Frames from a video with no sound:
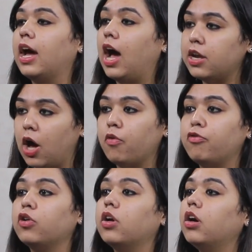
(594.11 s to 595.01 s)
And now
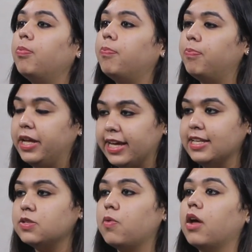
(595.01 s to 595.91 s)
for a
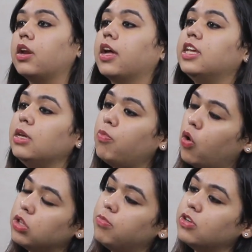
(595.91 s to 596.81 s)
place where I keep
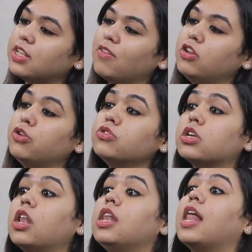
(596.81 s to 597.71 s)
all the books, I will use
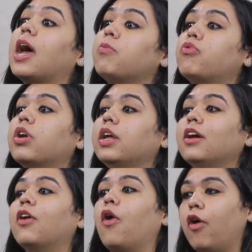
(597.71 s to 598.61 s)
a library
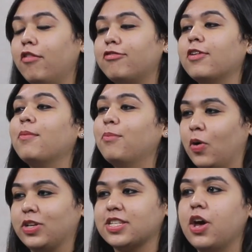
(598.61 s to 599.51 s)
of
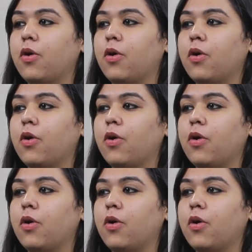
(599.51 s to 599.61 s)
books.